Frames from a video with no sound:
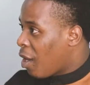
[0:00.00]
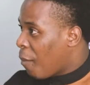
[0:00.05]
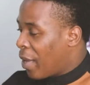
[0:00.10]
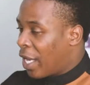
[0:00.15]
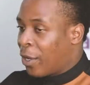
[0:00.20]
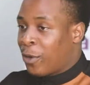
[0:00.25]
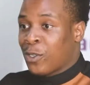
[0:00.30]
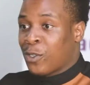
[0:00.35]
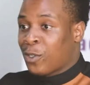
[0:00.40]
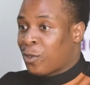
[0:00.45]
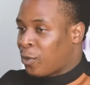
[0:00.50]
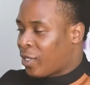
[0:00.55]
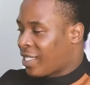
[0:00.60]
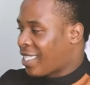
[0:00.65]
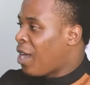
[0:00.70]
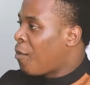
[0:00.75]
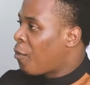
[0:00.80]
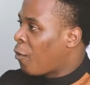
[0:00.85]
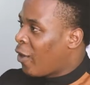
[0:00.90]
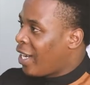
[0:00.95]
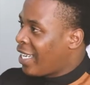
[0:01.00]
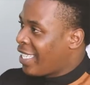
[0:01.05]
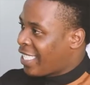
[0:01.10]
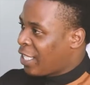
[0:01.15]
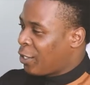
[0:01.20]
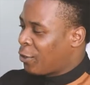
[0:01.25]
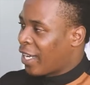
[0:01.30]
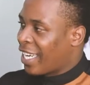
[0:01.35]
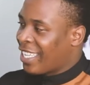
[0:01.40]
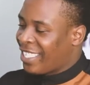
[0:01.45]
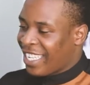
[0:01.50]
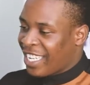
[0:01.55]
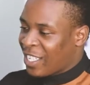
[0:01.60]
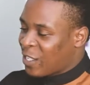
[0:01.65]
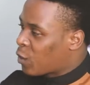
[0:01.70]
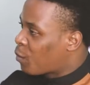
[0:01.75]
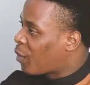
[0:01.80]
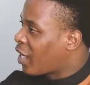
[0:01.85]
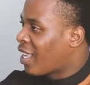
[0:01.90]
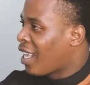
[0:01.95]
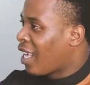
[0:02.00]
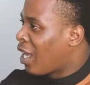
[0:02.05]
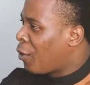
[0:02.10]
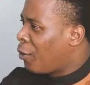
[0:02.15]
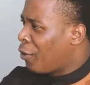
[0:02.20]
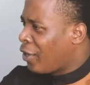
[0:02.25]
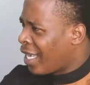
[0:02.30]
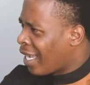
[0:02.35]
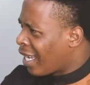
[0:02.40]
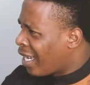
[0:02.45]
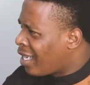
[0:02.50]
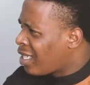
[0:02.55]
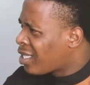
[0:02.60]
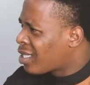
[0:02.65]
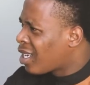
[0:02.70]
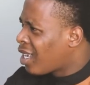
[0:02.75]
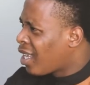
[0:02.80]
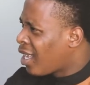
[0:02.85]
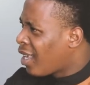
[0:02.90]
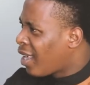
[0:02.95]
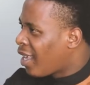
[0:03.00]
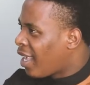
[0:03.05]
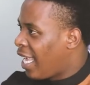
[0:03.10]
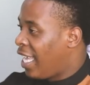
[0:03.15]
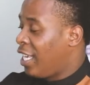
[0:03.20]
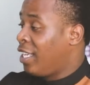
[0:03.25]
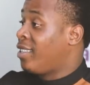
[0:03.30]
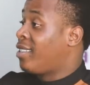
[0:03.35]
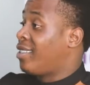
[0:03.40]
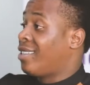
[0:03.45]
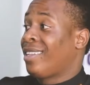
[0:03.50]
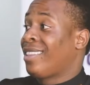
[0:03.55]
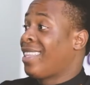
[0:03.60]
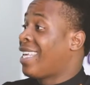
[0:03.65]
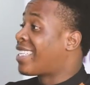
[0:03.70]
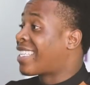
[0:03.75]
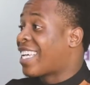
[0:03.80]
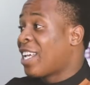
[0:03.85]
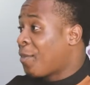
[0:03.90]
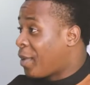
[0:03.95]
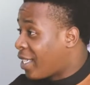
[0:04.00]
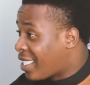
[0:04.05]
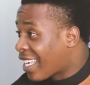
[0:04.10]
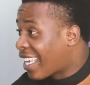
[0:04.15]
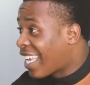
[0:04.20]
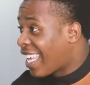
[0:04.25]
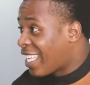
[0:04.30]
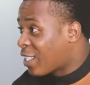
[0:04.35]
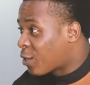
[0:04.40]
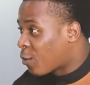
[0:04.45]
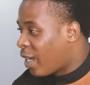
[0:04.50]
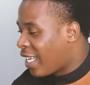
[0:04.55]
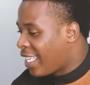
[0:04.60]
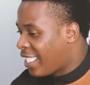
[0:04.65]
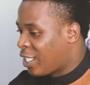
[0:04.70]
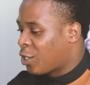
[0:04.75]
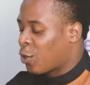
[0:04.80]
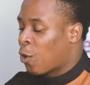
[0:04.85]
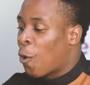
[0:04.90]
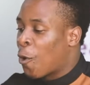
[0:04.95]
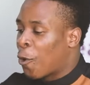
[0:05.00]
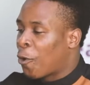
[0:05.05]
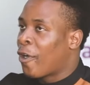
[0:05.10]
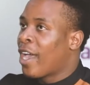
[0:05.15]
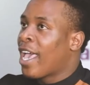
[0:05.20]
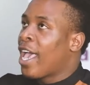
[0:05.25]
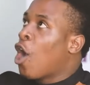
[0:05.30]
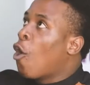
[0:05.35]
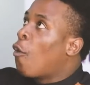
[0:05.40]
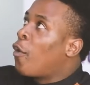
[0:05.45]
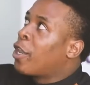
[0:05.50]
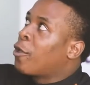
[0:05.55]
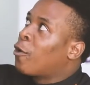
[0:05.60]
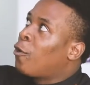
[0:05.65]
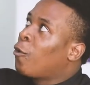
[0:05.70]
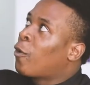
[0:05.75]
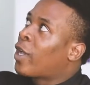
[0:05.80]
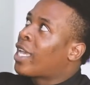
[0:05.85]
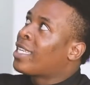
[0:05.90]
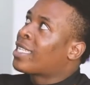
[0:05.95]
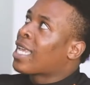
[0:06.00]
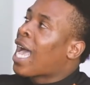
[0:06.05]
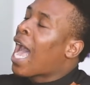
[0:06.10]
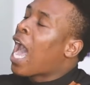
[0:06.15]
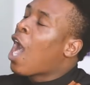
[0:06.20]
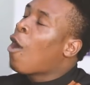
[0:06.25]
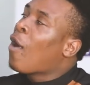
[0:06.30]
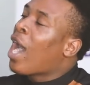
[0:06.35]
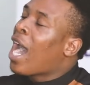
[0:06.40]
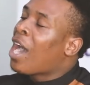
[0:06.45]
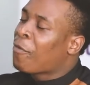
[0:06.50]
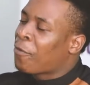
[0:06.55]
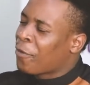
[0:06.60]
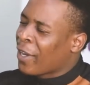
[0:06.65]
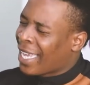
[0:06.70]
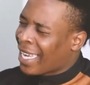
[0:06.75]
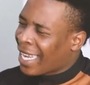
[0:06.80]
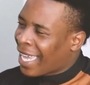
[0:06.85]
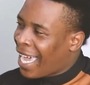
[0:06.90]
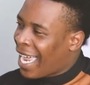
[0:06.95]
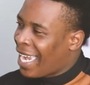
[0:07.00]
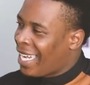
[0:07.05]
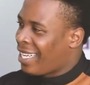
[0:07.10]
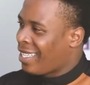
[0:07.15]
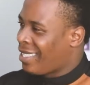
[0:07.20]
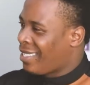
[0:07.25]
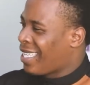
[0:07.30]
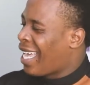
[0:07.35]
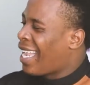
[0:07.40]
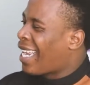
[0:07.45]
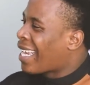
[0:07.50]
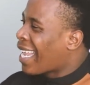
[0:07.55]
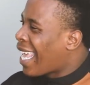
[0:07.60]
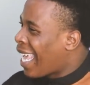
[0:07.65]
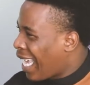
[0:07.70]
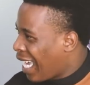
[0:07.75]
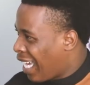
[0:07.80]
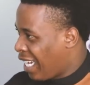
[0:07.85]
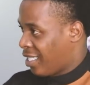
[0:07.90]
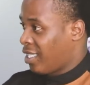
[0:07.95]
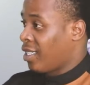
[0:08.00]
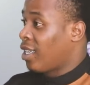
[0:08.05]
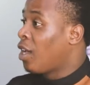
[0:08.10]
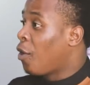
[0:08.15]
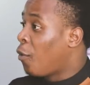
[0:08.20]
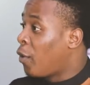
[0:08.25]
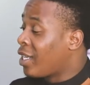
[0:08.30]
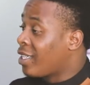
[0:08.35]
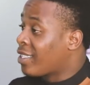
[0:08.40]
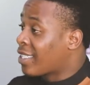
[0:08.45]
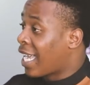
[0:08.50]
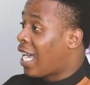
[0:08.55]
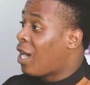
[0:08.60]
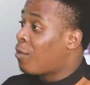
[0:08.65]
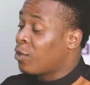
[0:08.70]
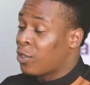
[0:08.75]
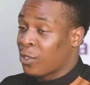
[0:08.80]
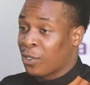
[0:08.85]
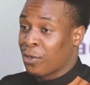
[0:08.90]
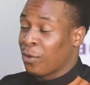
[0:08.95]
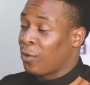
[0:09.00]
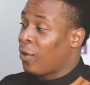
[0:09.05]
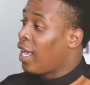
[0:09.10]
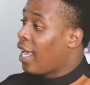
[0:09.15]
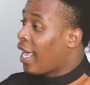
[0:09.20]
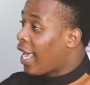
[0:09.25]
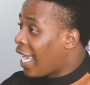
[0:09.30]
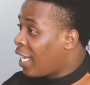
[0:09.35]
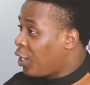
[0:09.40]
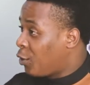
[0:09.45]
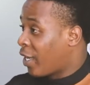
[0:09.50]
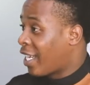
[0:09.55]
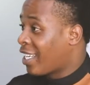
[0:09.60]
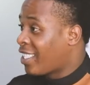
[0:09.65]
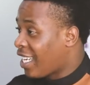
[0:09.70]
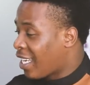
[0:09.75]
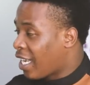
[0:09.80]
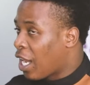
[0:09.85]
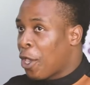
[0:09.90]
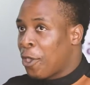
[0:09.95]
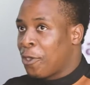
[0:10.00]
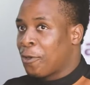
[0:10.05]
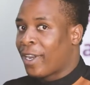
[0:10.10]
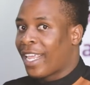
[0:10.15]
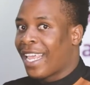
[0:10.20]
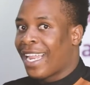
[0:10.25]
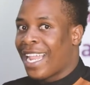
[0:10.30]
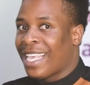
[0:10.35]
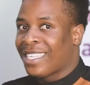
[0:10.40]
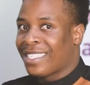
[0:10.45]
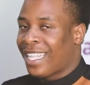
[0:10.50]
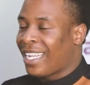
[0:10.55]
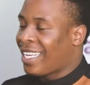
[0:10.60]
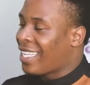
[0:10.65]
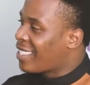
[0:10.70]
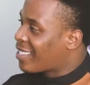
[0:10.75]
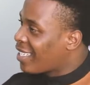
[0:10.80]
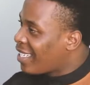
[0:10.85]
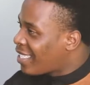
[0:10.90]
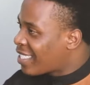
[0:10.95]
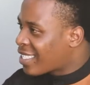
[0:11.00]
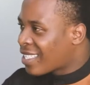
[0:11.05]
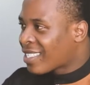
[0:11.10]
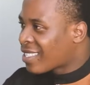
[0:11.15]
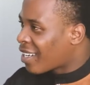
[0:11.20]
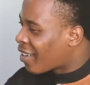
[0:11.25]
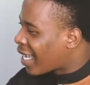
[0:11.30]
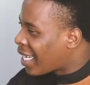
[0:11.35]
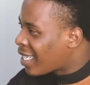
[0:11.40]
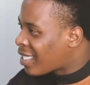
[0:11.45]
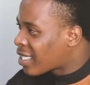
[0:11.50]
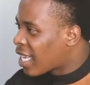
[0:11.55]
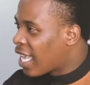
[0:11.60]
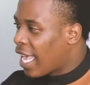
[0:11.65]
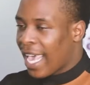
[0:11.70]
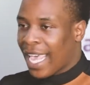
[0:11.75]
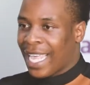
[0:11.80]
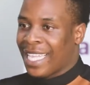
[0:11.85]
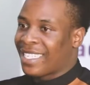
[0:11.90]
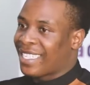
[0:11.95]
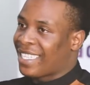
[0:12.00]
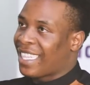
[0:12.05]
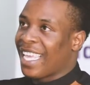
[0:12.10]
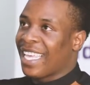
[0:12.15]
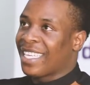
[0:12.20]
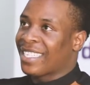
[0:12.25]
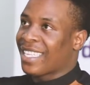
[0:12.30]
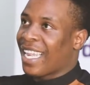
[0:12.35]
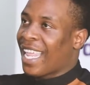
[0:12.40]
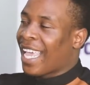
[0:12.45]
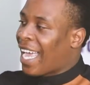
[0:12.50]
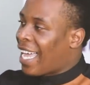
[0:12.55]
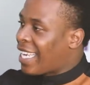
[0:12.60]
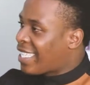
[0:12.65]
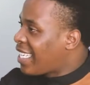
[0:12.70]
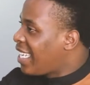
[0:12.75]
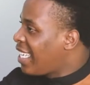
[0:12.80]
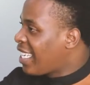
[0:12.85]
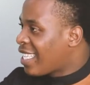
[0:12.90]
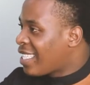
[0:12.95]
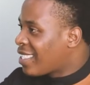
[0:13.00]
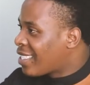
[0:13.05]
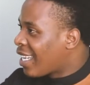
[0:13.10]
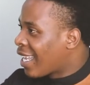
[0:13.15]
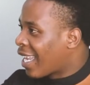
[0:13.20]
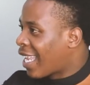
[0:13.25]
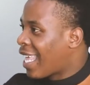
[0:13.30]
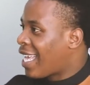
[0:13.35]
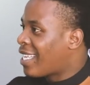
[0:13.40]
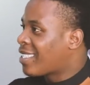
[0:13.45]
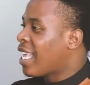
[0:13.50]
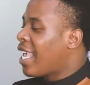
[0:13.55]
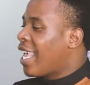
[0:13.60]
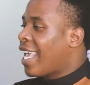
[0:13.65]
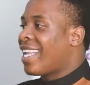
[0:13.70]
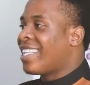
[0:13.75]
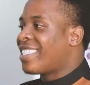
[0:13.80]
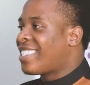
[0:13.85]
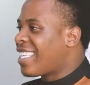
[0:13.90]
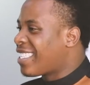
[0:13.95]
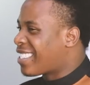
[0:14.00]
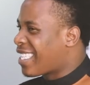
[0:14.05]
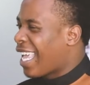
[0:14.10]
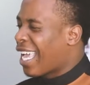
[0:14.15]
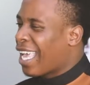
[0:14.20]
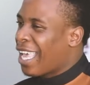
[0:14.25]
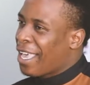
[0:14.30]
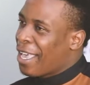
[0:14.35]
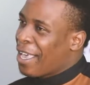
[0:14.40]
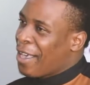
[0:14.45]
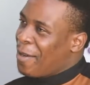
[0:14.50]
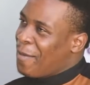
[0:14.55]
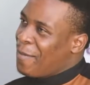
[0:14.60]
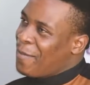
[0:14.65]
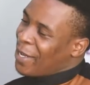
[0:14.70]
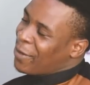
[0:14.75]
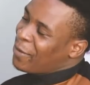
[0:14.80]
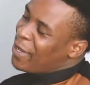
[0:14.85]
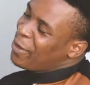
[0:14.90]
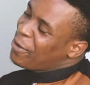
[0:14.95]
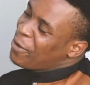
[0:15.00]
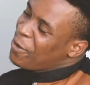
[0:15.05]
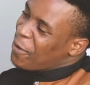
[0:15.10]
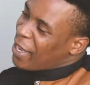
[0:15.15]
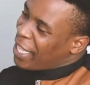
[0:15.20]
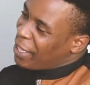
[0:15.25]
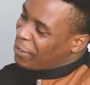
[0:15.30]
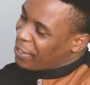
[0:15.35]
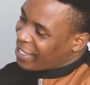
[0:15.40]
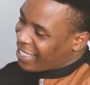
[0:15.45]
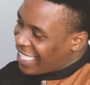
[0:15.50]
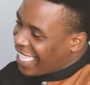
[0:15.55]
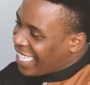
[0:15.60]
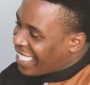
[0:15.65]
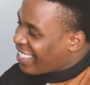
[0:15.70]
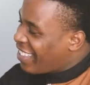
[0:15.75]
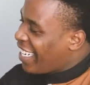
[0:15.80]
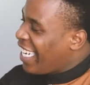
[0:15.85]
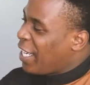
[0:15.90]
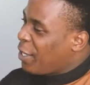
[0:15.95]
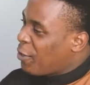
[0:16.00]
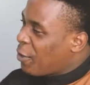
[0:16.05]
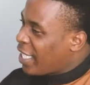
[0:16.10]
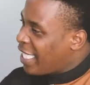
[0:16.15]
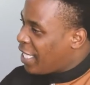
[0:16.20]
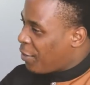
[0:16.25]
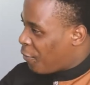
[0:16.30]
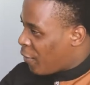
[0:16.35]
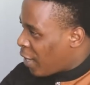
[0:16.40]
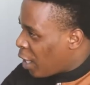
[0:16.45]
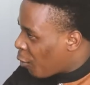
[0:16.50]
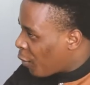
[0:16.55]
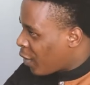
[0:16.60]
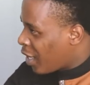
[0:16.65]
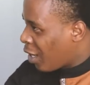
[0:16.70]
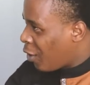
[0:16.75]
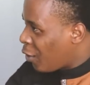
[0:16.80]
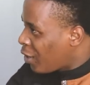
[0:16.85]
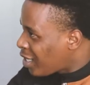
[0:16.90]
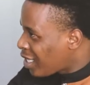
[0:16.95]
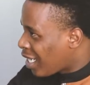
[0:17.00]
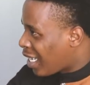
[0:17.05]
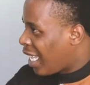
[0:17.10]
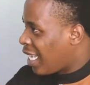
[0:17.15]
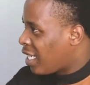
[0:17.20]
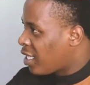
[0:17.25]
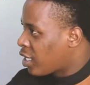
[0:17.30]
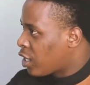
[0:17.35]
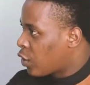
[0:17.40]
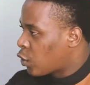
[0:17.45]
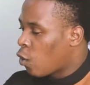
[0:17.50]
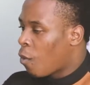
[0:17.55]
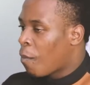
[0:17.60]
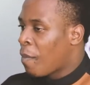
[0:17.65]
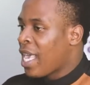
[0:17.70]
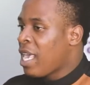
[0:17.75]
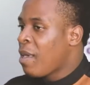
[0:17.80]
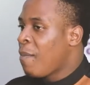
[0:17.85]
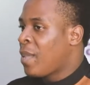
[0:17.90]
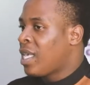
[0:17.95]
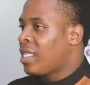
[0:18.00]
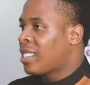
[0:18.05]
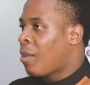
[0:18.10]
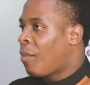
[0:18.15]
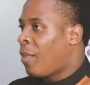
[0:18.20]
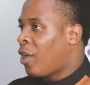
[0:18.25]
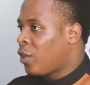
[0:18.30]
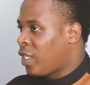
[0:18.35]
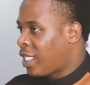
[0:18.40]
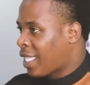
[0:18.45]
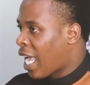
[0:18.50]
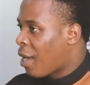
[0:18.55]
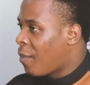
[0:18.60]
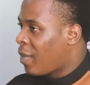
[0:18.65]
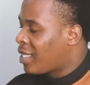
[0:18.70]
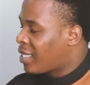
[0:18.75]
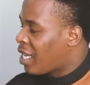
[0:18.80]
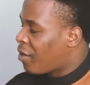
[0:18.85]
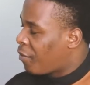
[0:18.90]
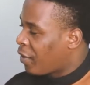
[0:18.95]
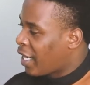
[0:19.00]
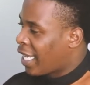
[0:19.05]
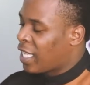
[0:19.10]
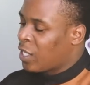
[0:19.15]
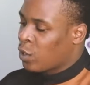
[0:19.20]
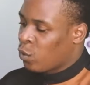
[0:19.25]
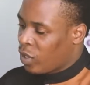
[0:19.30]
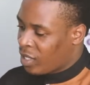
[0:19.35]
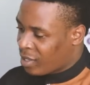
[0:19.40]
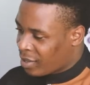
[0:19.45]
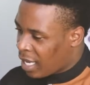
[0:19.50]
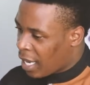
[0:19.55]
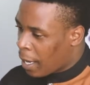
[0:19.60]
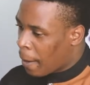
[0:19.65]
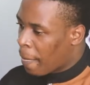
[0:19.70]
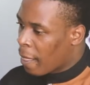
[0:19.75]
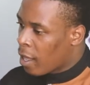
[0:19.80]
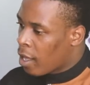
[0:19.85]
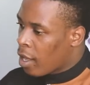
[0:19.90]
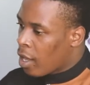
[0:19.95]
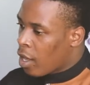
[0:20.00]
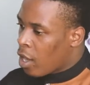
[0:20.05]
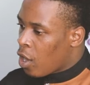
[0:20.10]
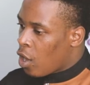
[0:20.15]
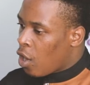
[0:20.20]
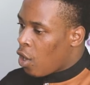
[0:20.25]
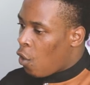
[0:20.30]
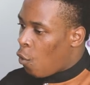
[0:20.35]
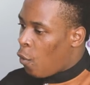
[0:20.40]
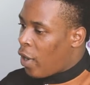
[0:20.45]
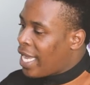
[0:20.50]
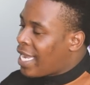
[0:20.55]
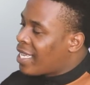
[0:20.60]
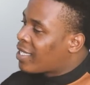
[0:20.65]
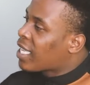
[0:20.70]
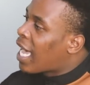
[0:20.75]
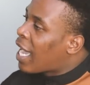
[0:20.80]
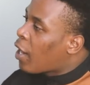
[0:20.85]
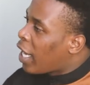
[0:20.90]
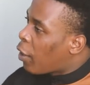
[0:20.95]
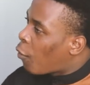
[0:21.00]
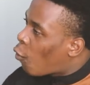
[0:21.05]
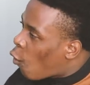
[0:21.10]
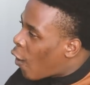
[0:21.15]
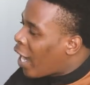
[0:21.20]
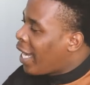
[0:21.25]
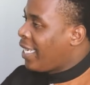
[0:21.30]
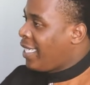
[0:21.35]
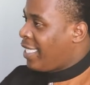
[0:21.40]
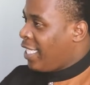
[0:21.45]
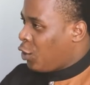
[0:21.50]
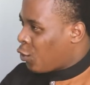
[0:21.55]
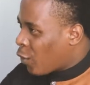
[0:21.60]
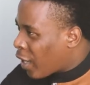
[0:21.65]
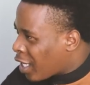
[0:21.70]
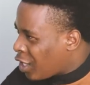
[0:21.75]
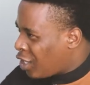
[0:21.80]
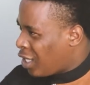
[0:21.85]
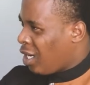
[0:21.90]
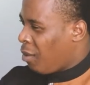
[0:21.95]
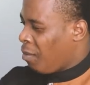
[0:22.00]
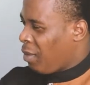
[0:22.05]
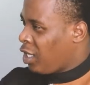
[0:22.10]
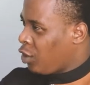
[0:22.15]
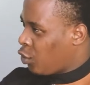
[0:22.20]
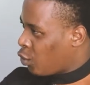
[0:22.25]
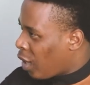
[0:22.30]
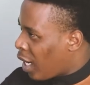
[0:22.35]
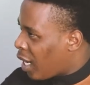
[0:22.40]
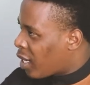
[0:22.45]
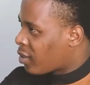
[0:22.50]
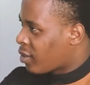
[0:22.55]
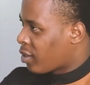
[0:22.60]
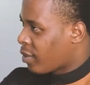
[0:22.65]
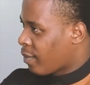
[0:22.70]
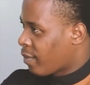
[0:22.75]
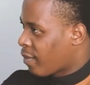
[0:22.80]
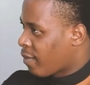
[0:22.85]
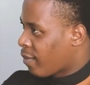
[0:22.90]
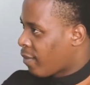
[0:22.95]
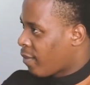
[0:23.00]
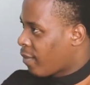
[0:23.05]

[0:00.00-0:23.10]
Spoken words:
Because to some, quality education is speaking good English, and that can be taken as quality. Or when you look at how African countries are ranked when it comes to education, you realize that it's literacy rate, it's things like attendance in class, and things like, but when you look at those things, really don't develop the continent. So maybe it's about time as Africans we say, what does quality education mean to us?